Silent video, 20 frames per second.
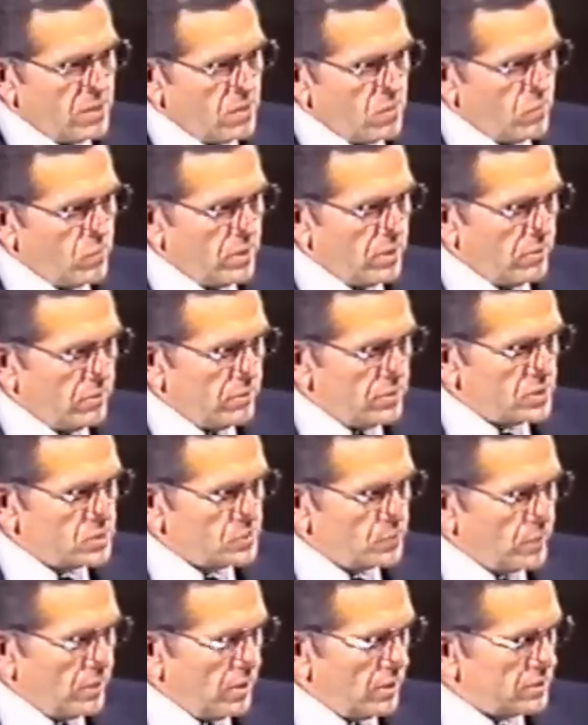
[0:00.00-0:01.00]
we are
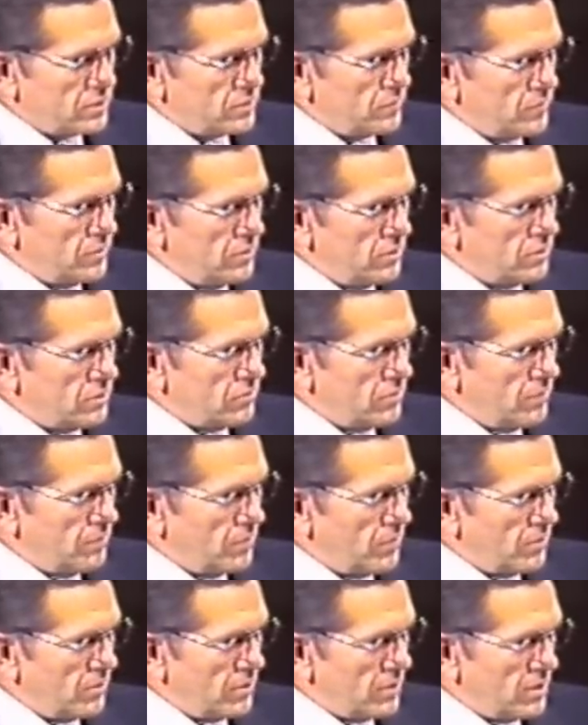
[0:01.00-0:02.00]
responsible to
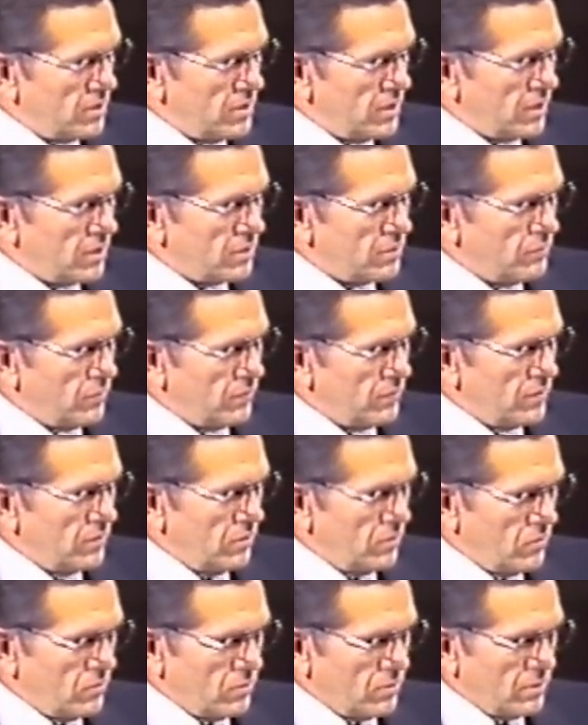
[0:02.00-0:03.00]
employ the dictum of the
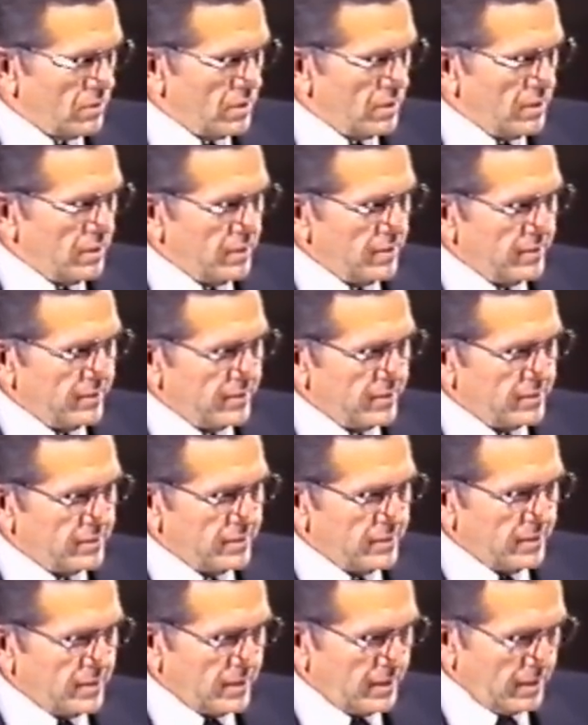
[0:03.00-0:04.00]
Lord that
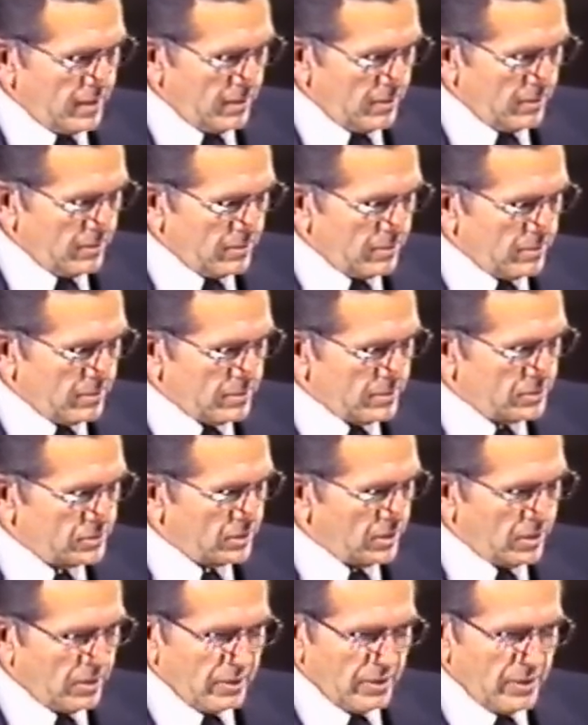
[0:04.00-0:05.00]
the idler
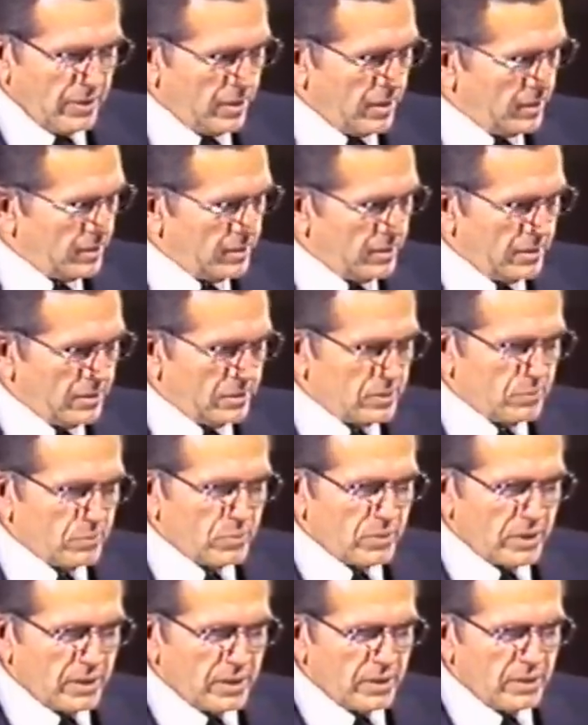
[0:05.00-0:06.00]
shall not eat the
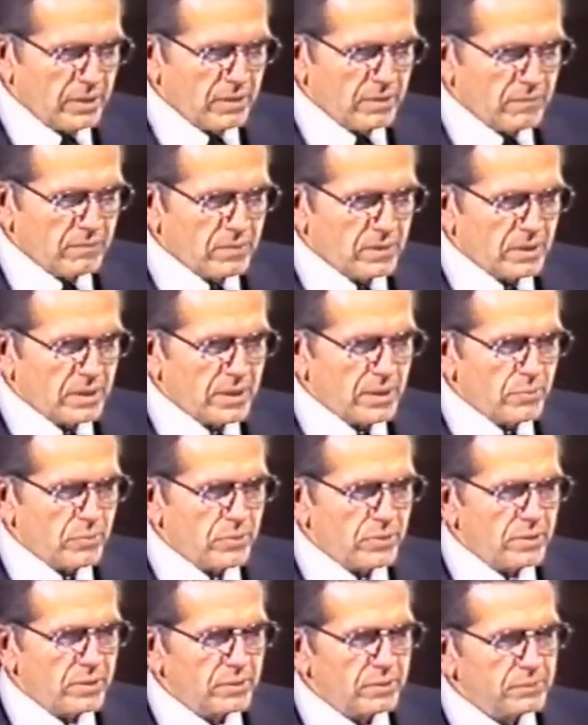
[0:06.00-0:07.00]
bread of the
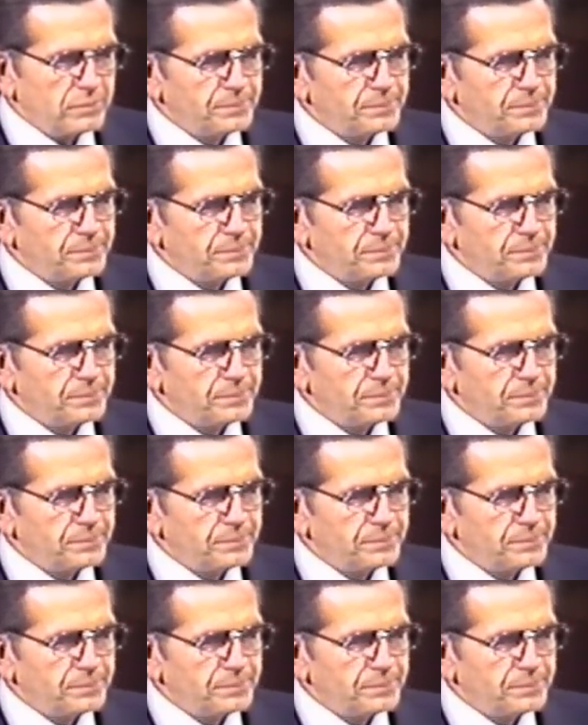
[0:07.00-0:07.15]
laborer.